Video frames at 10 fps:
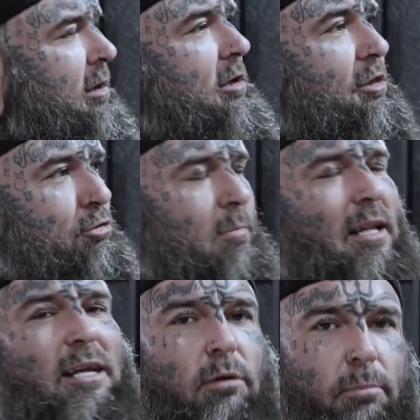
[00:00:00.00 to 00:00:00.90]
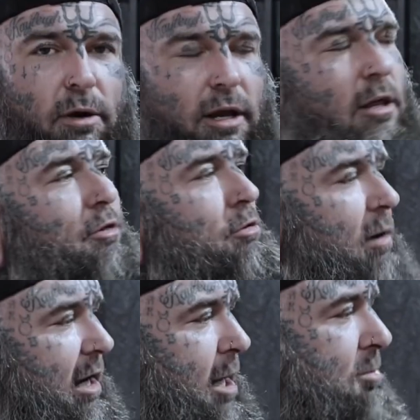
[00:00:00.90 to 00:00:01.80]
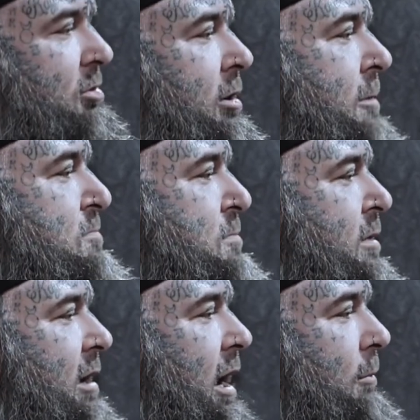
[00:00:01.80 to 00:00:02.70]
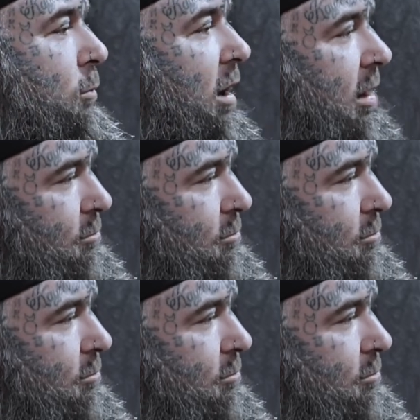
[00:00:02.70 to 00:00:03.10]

lower body, through my hips. While I'm